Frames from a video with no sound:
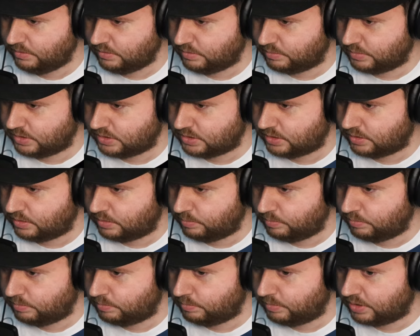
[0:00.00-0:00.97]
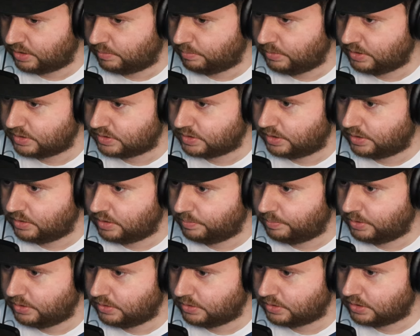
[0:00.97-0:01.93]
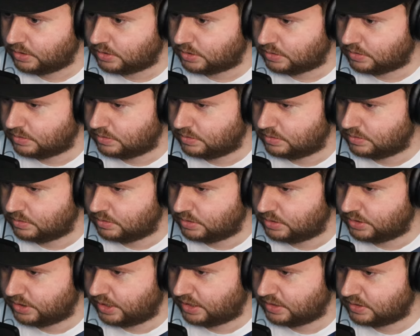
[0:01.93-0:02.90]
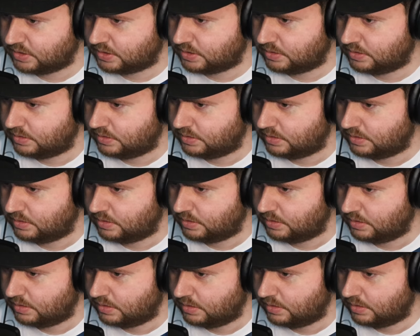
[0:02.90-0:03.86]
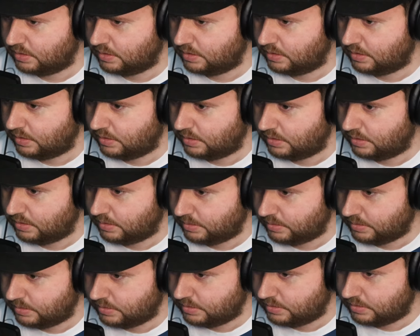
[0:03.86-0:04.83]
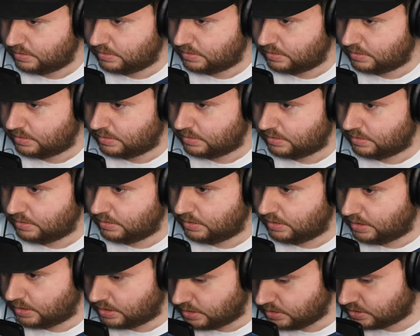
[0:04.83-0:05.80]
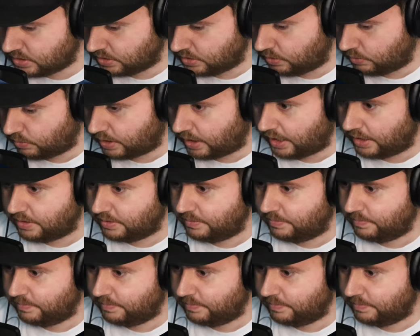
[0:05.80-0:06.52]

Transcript: gonna mess all, make a mess all up in your kitchen. That's. It's a yokai. It is a yokai.